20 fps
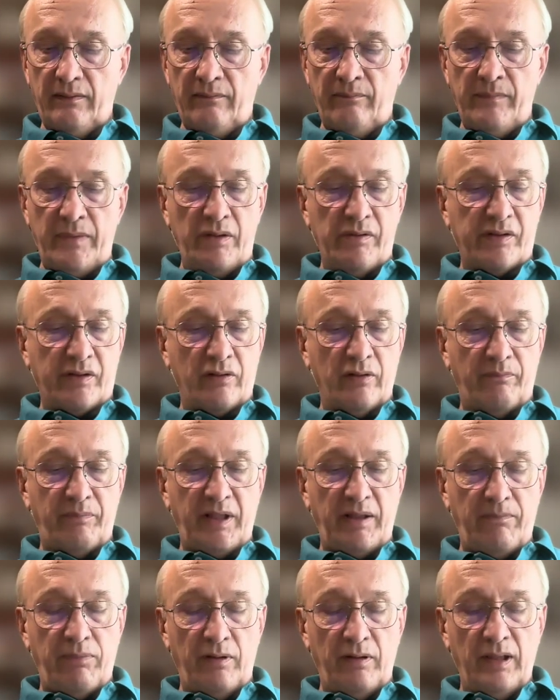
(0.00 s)
musical
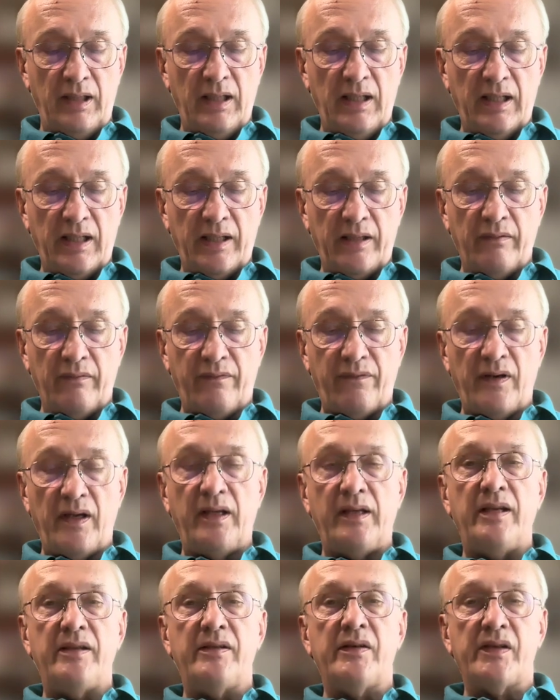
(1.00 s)
people, and on
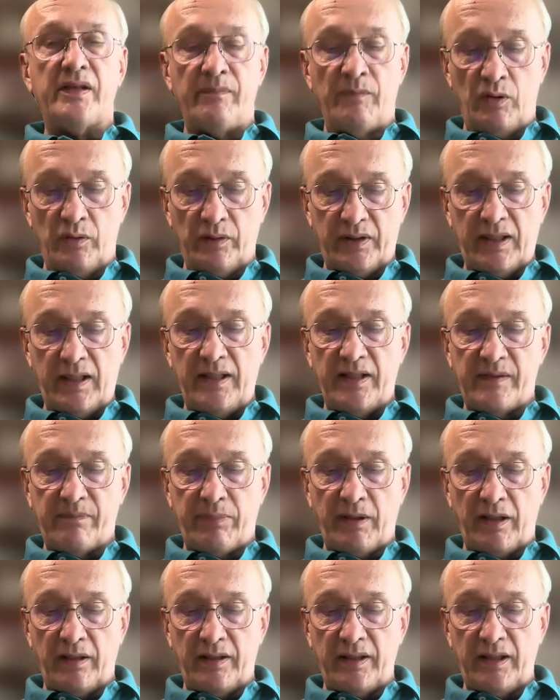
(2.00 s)
Fridays a small tennis
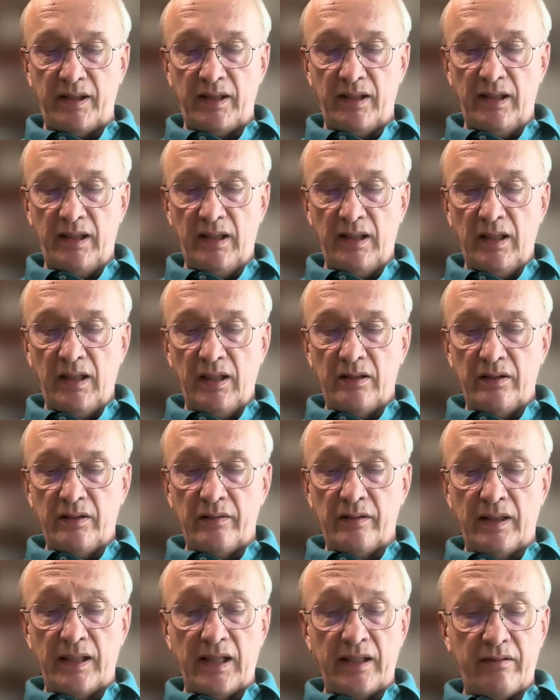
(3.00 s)
party. To
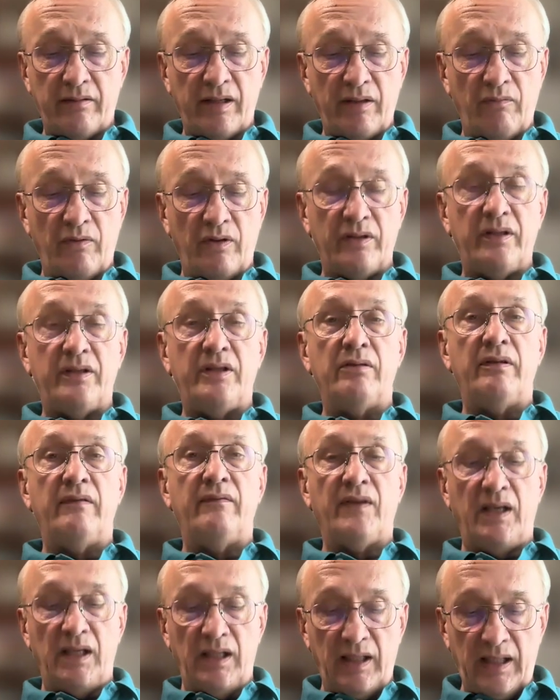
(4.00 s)
the latter I wanted to
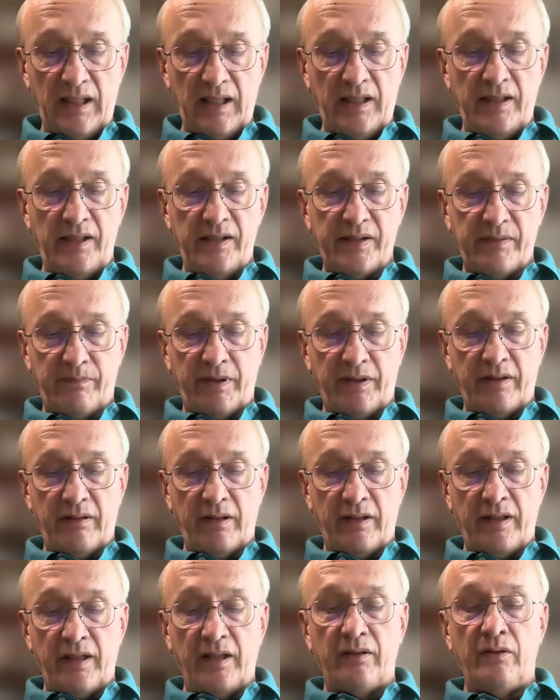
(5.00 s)
invite ladies, but
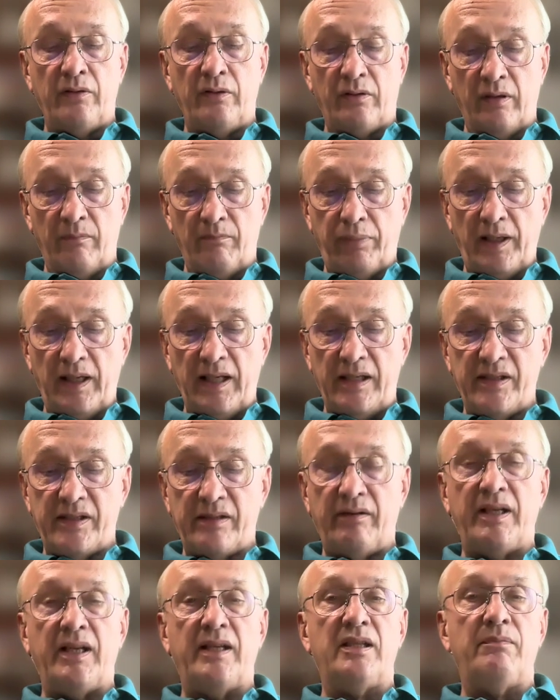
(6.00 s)
there are none who can play,
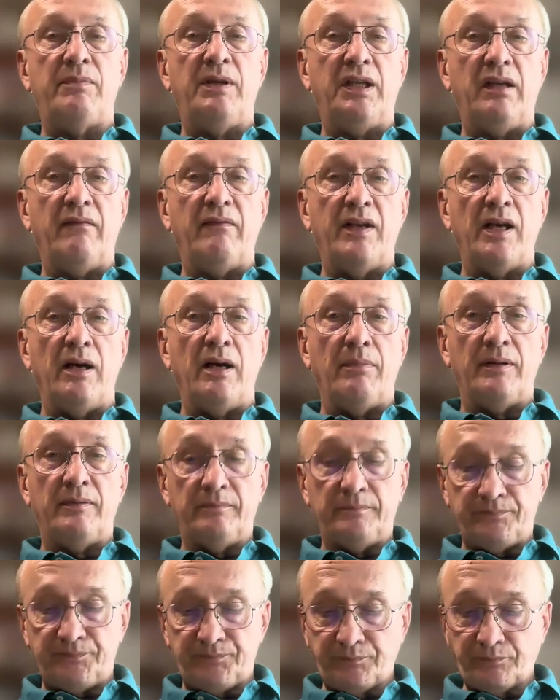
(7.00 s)
so it had to be given up.